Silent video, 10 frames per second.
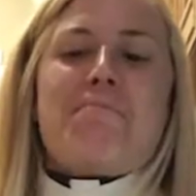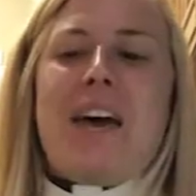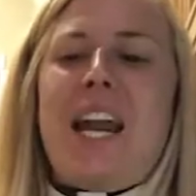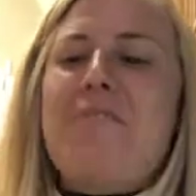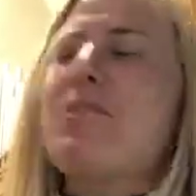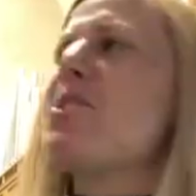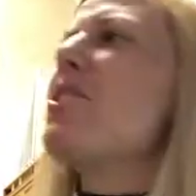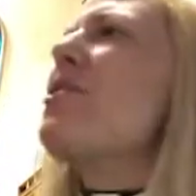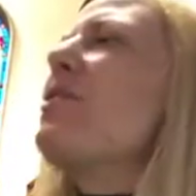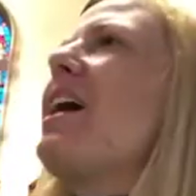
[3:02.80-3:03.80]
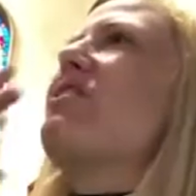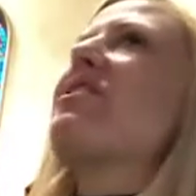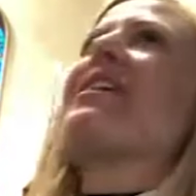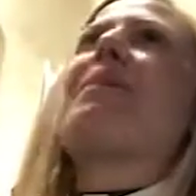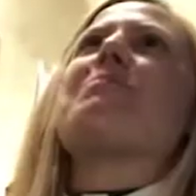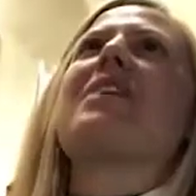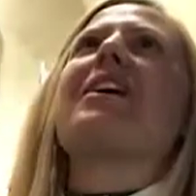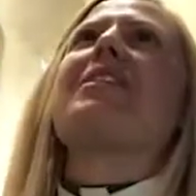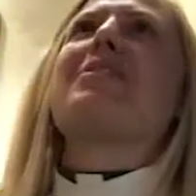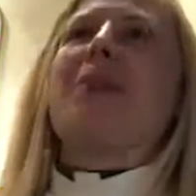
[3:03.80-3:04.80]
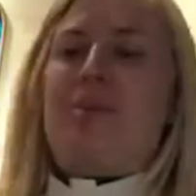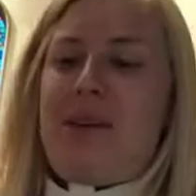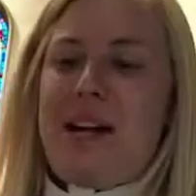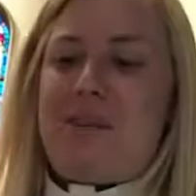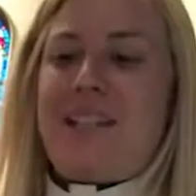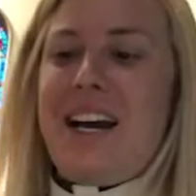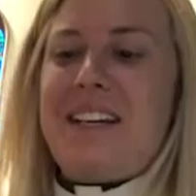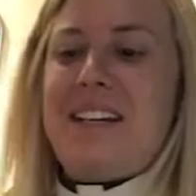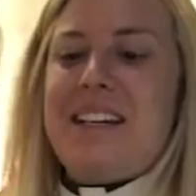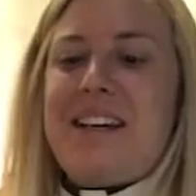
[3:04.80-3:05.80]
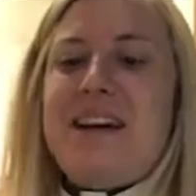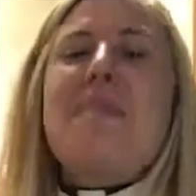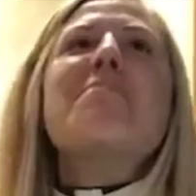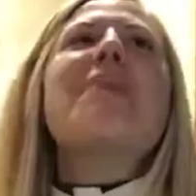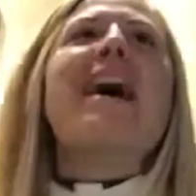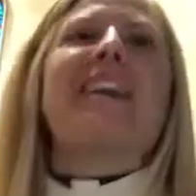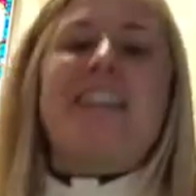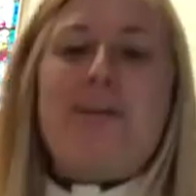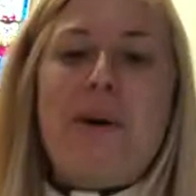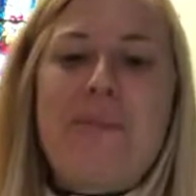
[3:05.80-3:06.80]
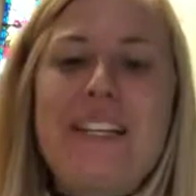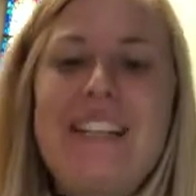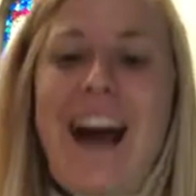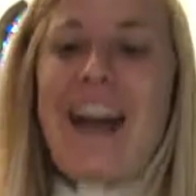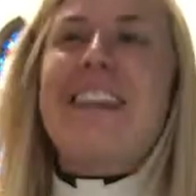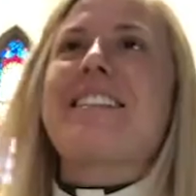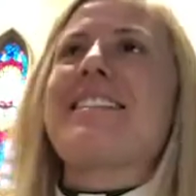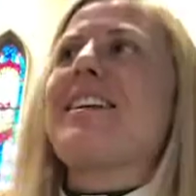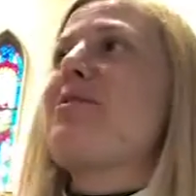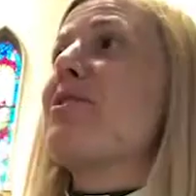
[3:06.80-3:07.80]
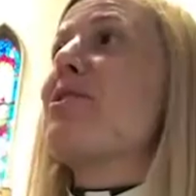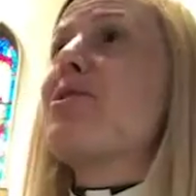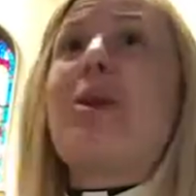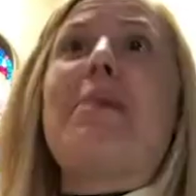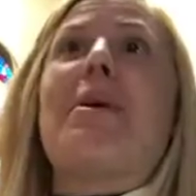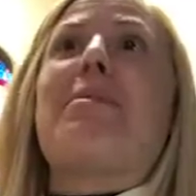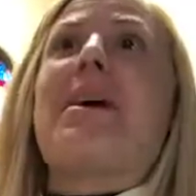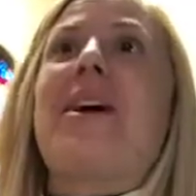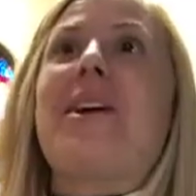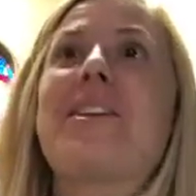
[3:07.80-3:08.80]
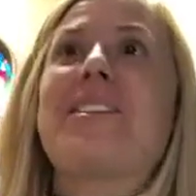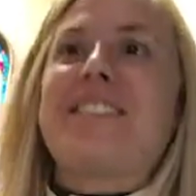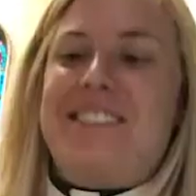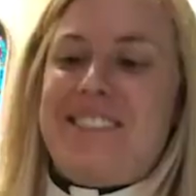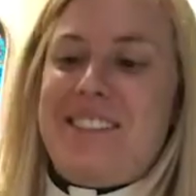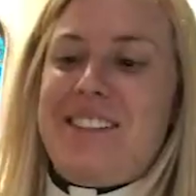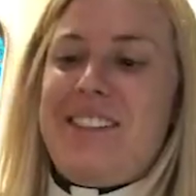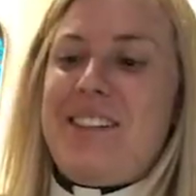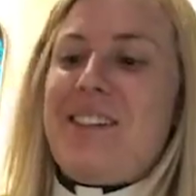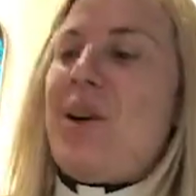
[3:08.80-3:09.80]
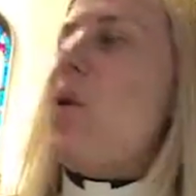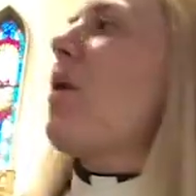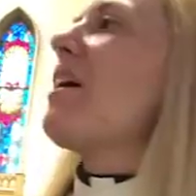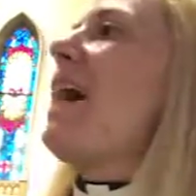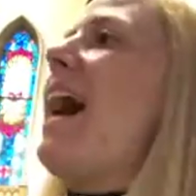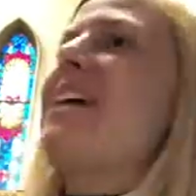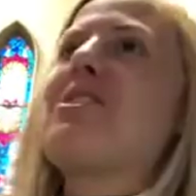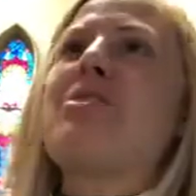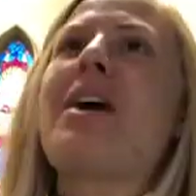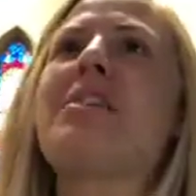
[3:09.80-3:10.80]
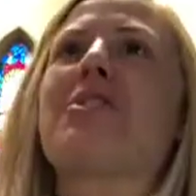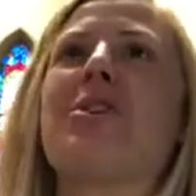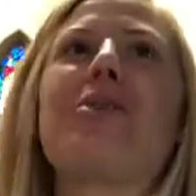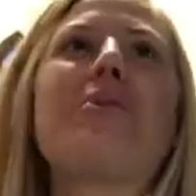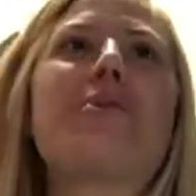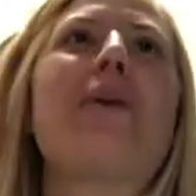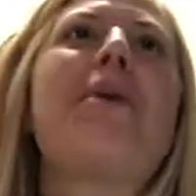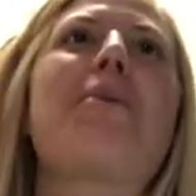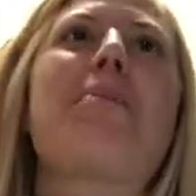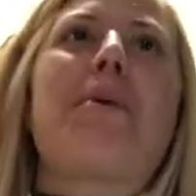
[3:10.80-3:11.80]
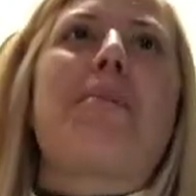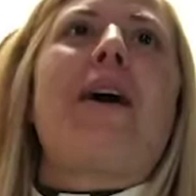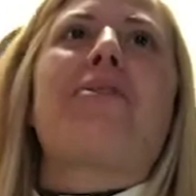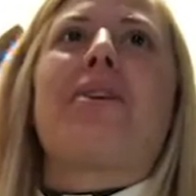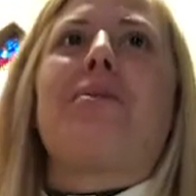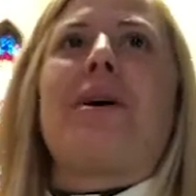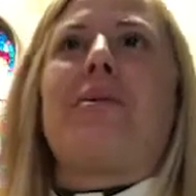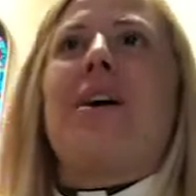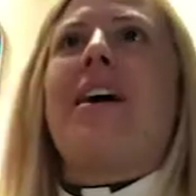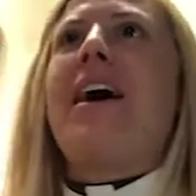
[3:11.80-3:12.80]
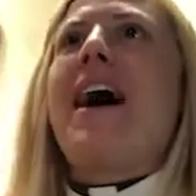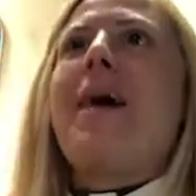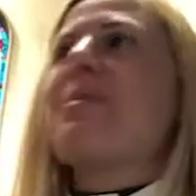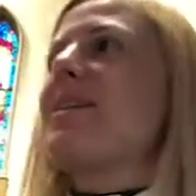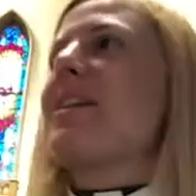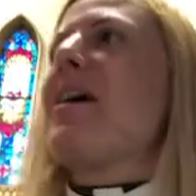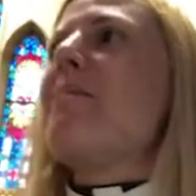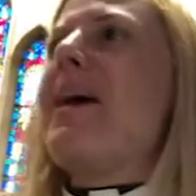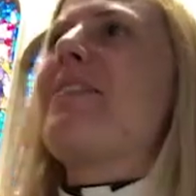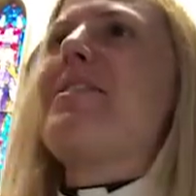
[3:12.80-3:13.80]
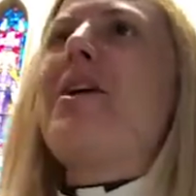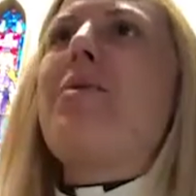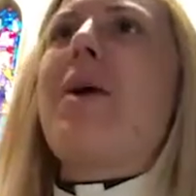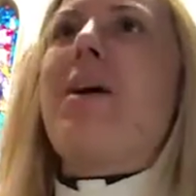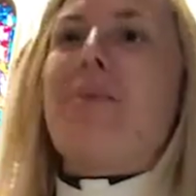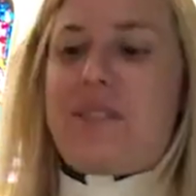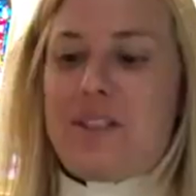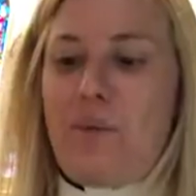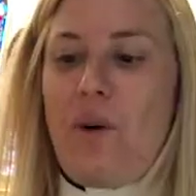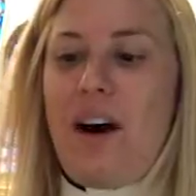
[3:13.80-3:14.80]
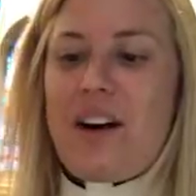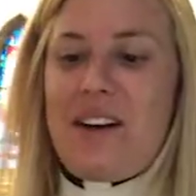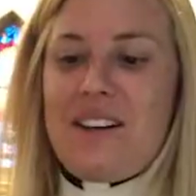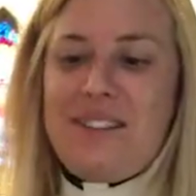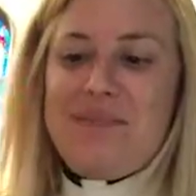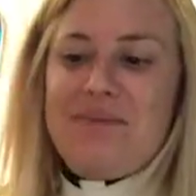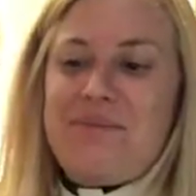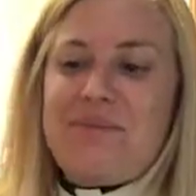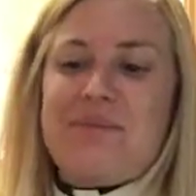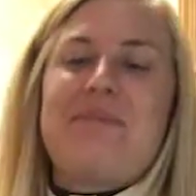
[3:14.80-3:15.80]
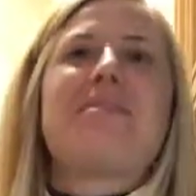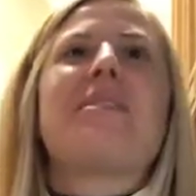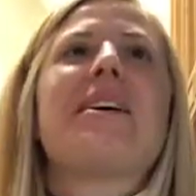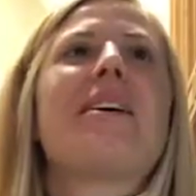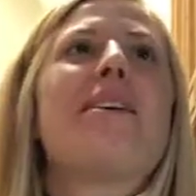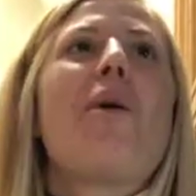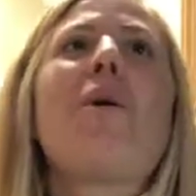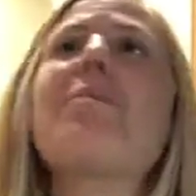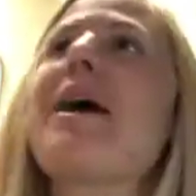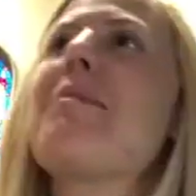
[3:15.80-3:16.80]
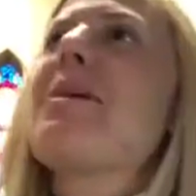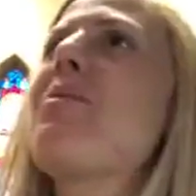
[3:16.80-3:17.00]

That afternoon, I just kept thinking, though, while I was hiking, man, it would be nice if a stream appeared. Or a kind stranger who was way more prepared than we were happened to come out of nowhere with some water. Or maybe